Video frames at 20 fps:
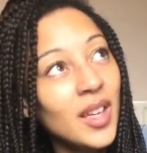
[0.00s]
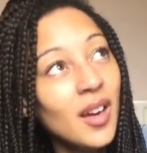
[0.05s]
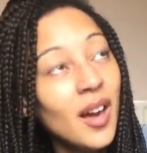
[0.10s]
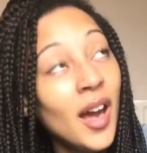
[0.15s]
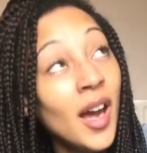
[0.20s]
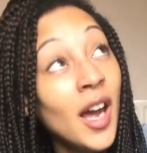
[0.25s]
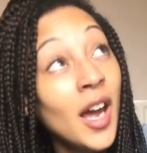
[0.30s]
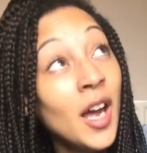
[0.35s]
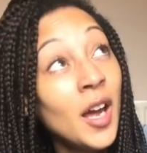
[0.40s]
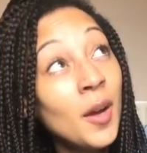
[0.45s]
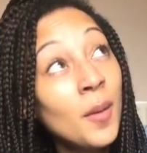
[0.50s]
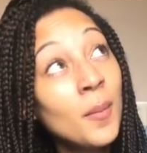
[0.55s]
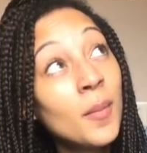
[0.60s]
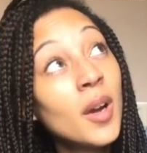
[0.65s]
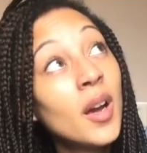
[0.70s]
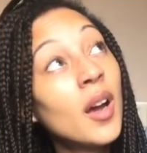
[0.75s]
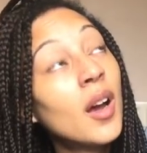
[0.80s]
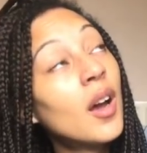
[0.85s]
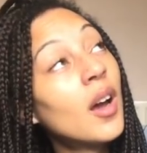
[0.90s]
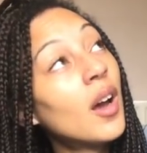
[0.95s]
Um,
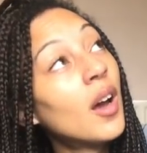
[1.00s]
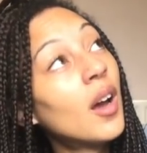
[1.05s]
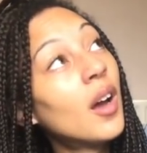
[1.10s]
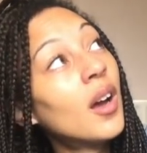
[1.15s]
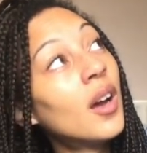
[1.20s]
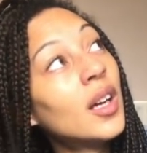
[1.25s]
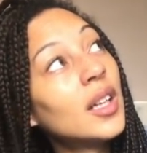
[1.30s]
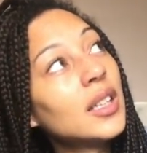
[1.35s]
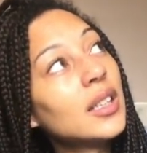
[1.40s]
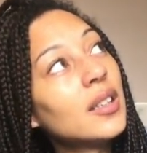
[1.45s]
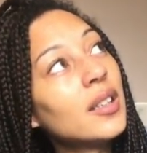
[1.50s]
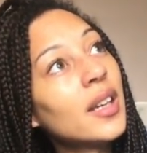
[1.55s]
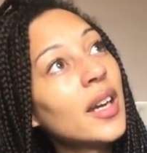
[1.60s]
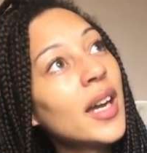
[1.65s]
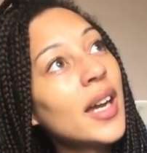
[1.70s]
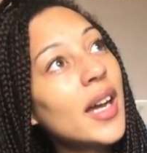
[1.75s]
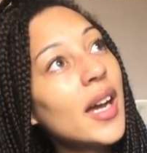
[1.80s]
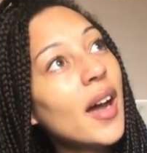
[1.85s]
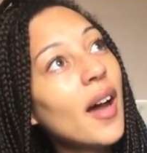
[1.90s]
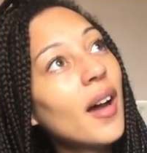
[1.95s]

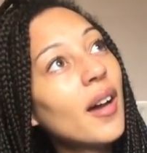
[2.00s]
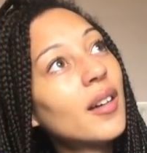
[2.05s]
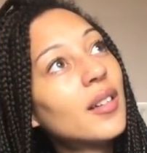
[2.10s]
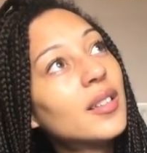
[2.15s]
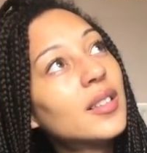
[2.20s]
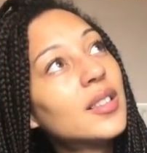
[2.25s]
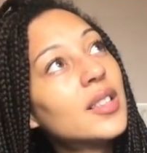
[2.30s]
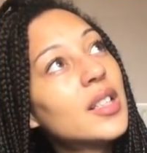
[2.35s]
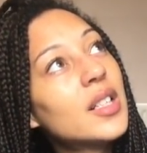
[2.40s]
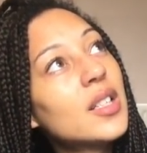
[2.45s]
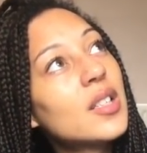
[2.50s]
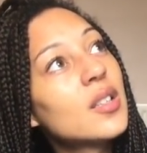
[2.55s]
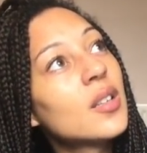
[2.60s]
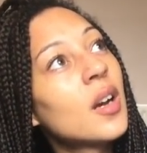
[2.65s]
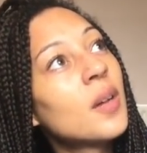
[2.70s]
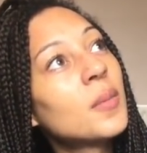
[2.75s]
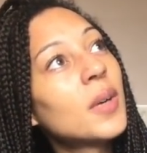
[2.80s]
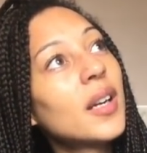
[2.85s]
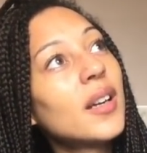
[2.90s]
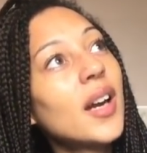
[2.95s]
yeah, so
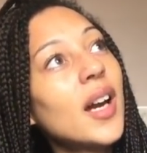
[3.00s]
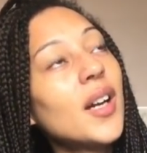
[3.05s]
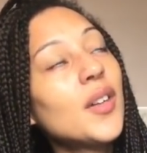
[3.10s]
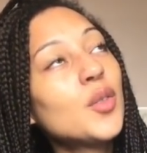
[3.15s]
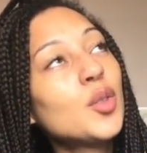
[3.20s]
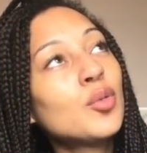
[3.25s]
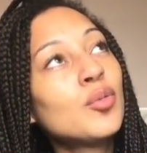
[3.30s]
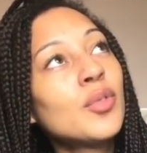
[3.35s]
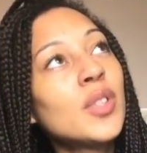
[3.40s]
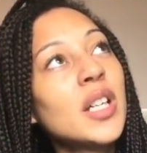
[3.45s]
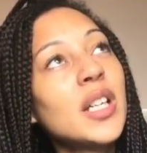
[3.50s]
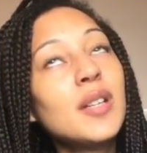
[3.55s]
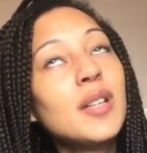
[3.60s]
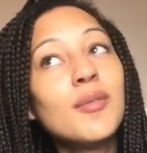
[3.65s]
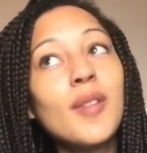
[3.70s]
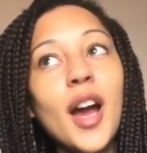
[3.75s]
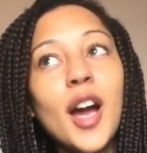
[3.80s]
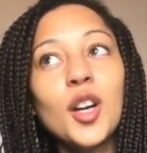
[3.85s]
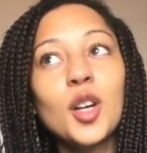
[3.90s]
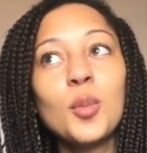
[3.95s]
I'm going to have to really
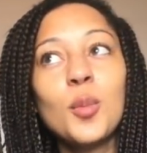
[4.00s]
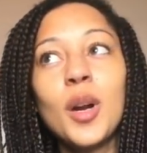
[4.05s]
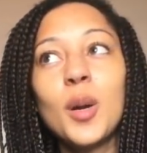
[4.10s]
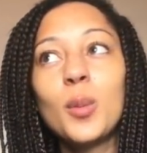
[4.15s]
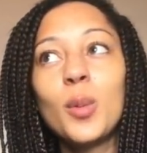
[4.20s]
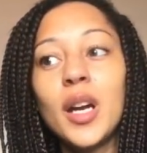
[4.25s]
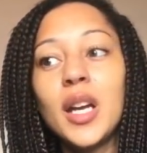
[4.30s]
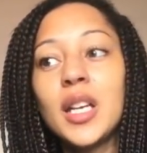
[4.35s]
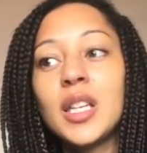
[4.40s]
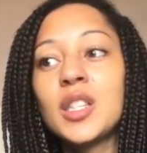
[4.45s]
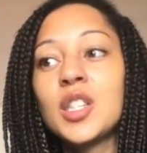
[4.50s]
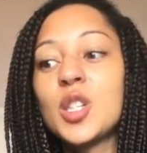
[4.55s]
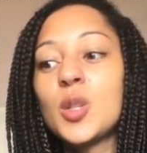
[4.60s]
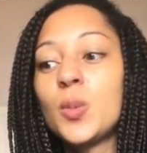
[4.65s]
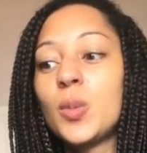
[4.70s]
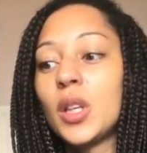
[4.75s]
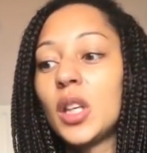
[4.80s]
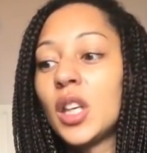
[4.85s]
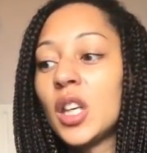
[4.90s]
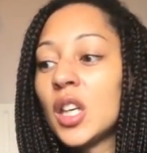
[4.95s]
rack my brains
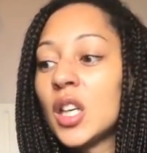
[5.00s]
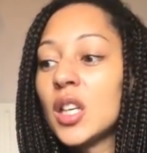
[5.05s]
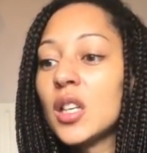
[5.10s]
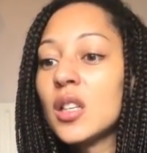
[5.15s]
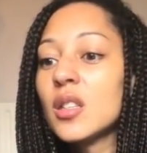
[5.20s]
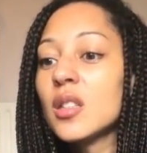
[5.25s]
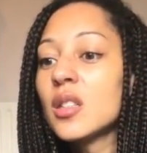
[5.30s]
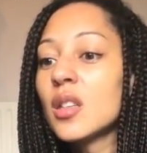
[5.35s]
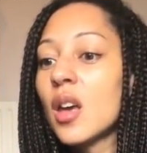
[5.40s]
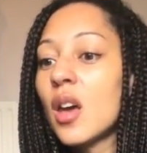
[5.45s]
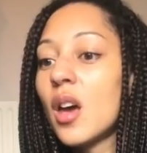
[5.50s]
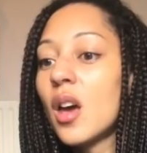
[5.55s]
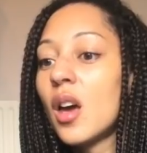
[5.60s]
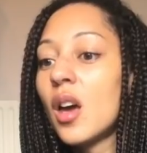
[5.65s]
because